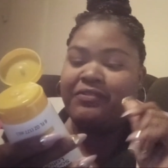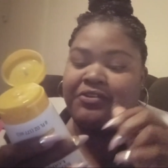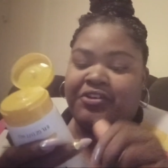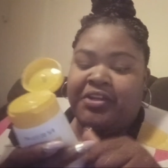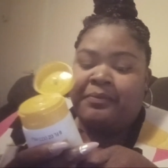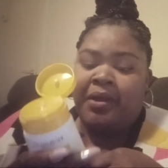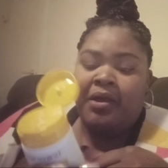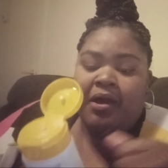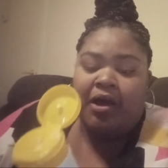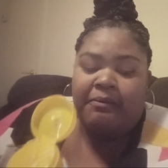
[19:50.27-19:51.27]
cream
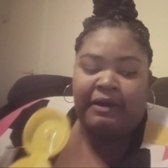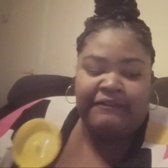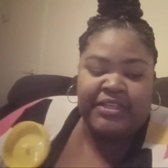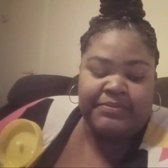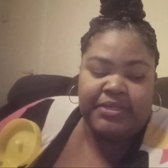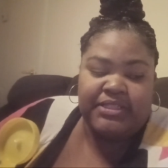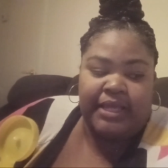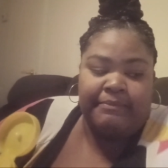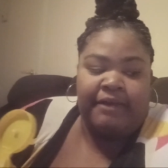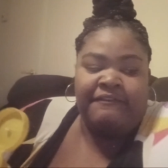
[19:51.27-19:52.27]
on my face because like
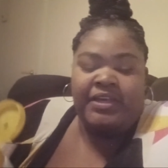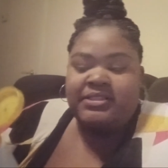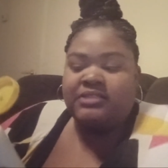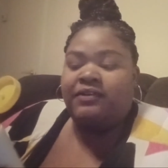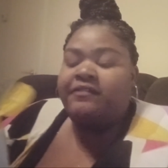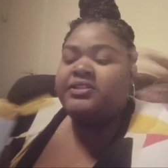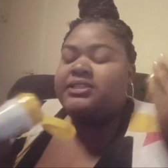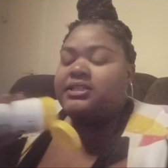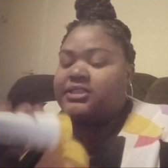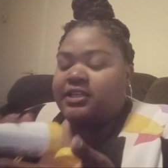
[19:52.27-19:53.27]
my face is very
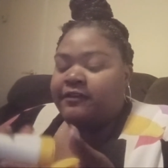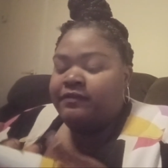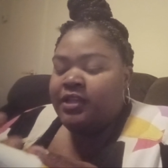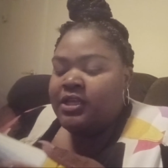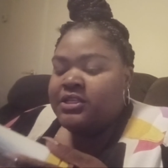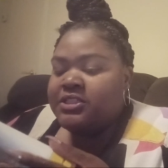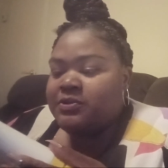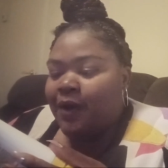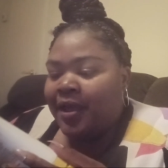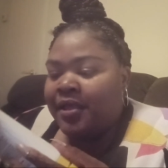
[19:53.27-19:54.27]
sensitive. So
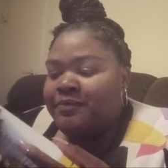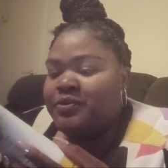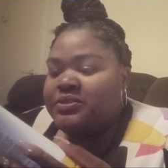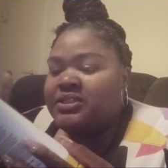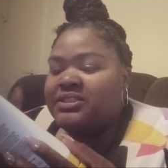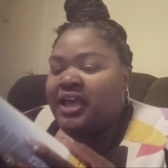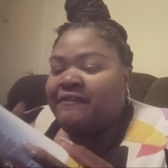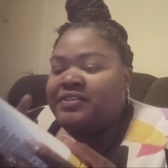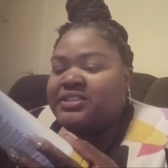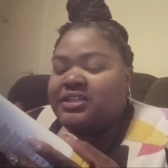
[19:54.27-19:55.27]
I am using this After
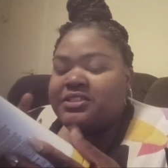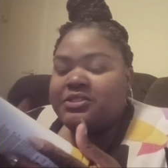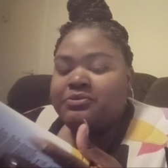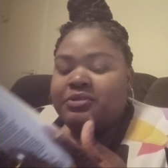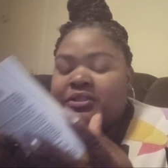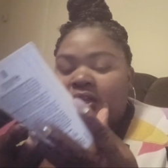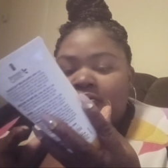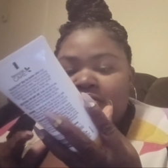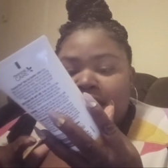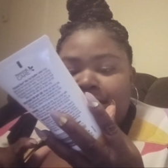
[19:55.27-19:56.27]
Sun Soothing
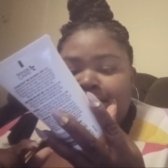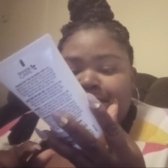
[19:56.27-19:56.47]
Lotion.